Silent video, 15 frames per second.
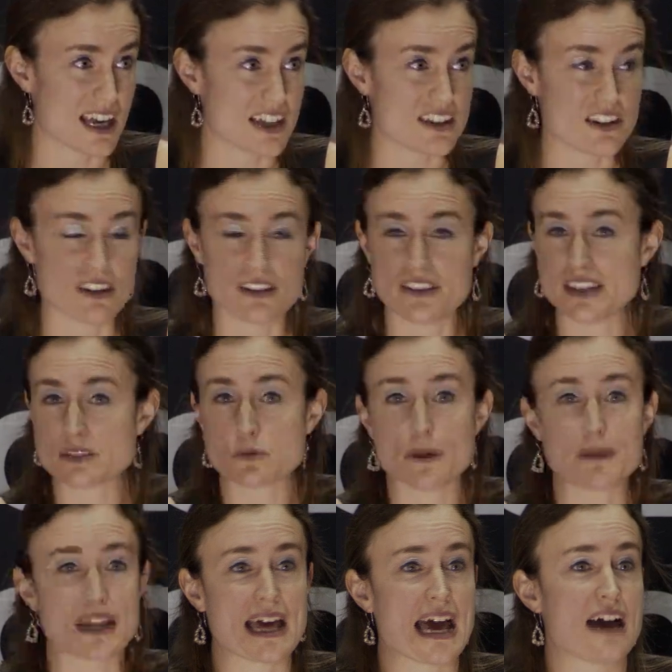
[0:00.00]
And these
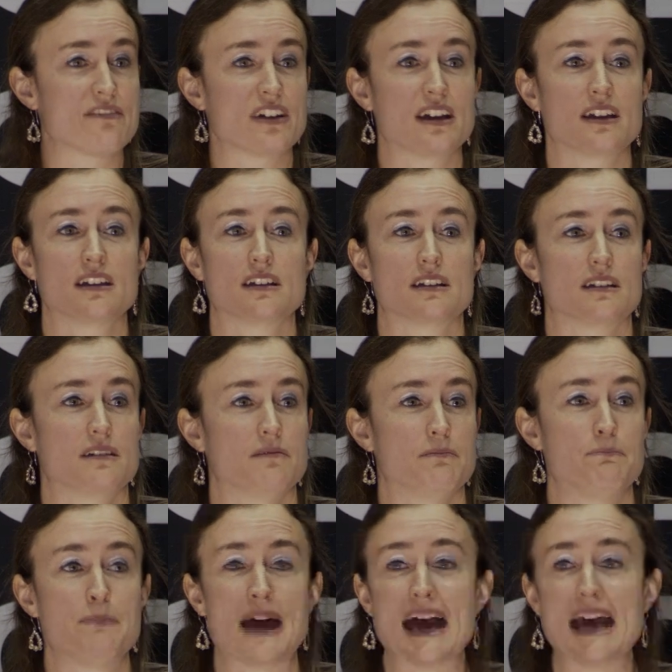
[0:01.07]
women are having
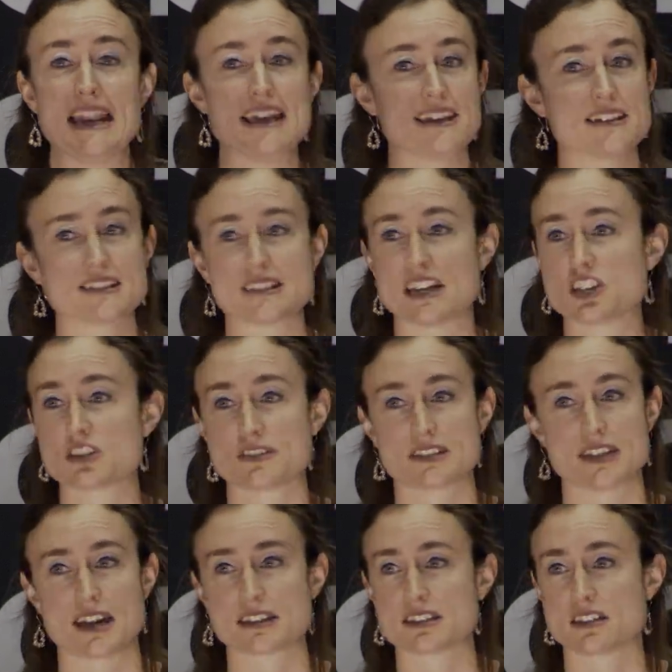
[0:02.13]
barely consensual
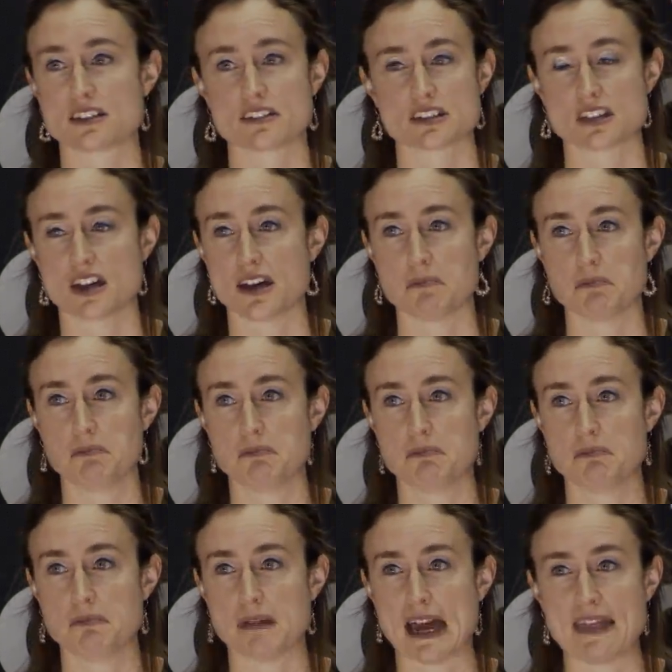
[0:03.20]
sex a lot of the time.
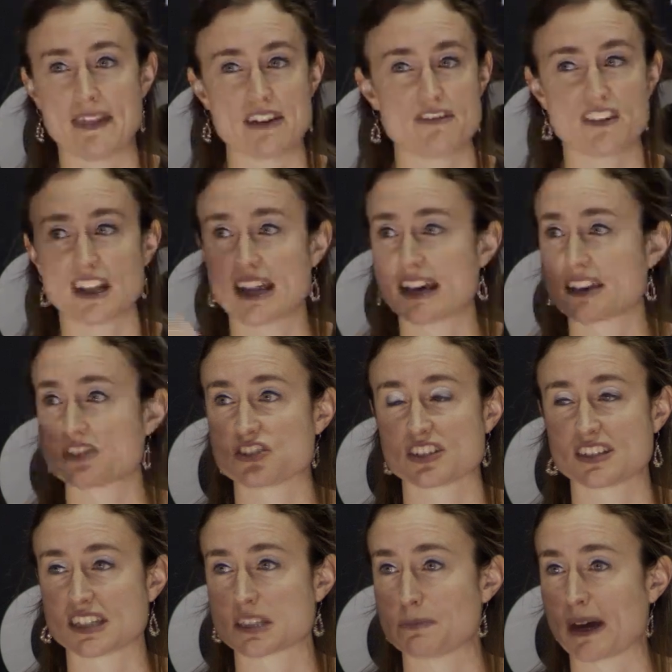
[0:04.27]
And they feel like it's
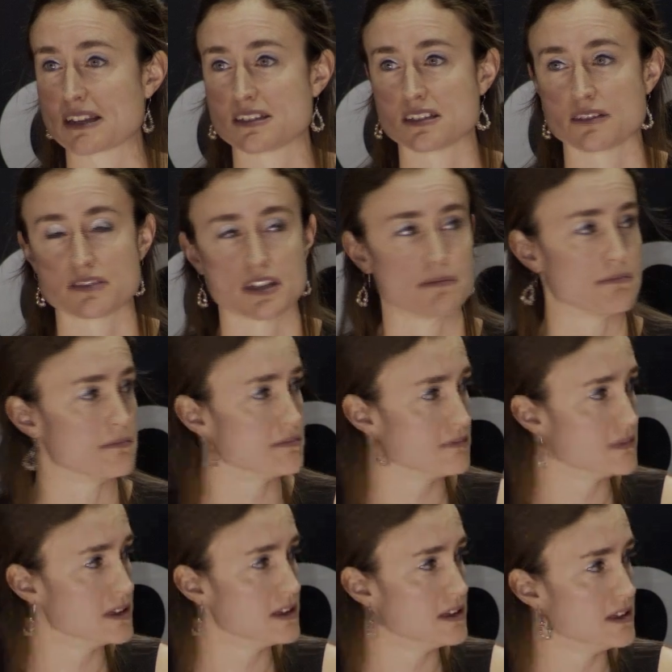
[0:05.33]
just expected of them.
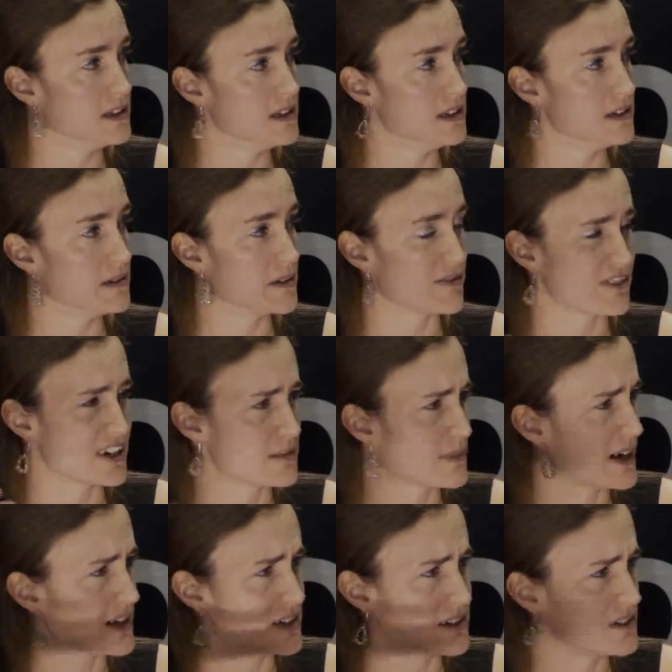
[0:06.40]
And a friend of
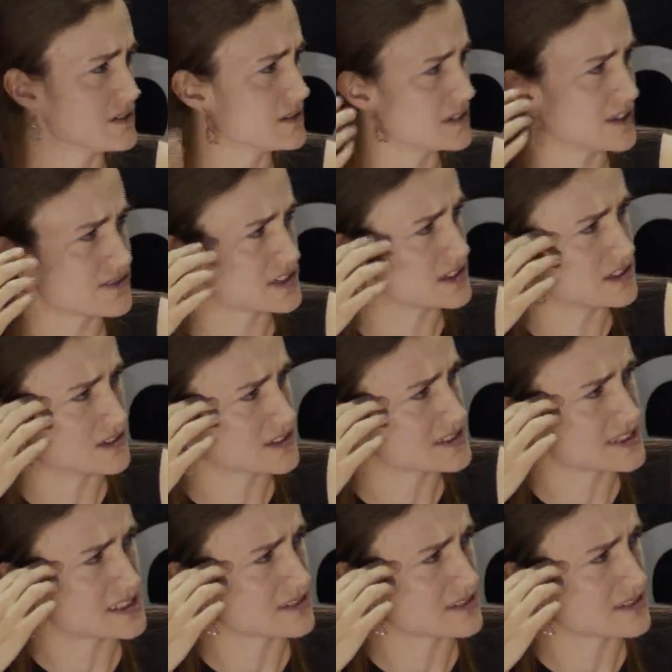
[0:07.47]
mine who lived in New York